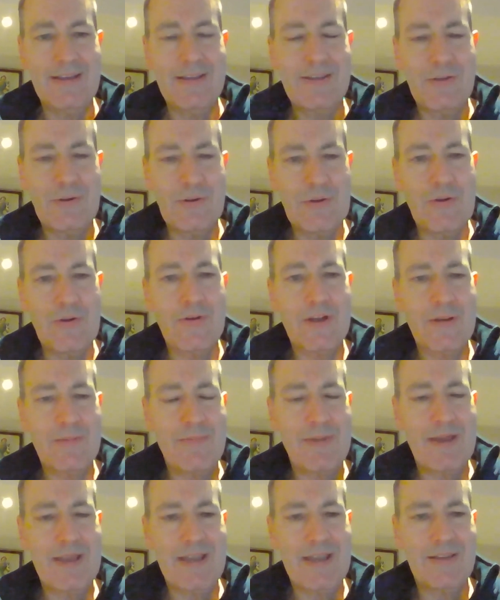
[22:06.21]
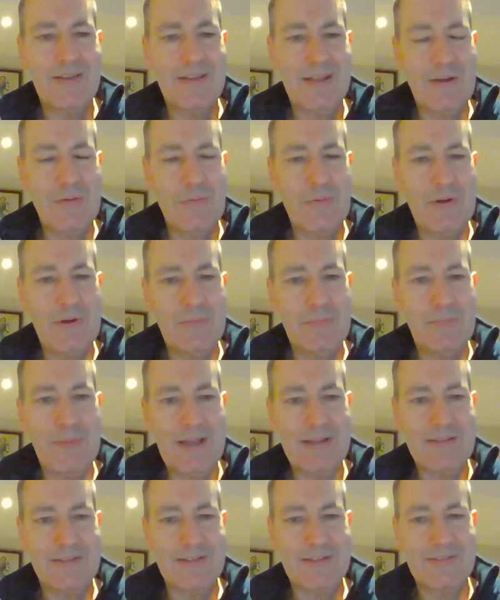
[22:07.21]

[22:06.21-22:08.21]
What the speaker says: you're not going to be making their world better.